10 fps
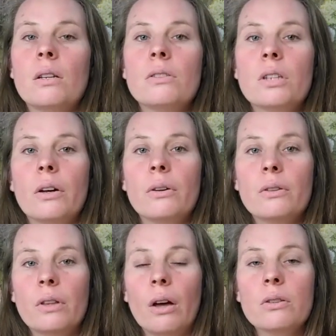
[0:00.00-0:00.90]
So
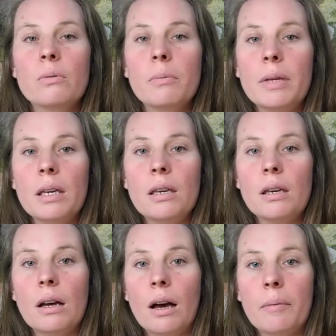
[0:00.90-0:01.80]
those will be
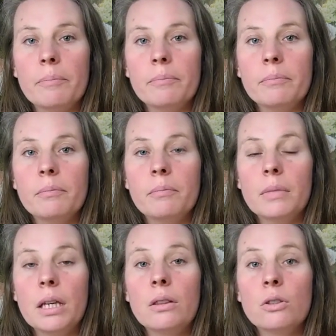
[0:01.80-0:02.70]

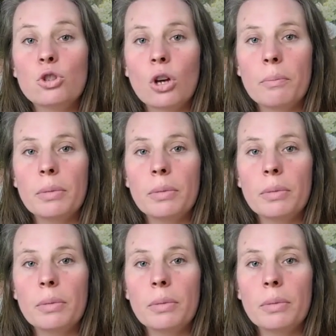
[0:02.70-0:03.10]
in the shop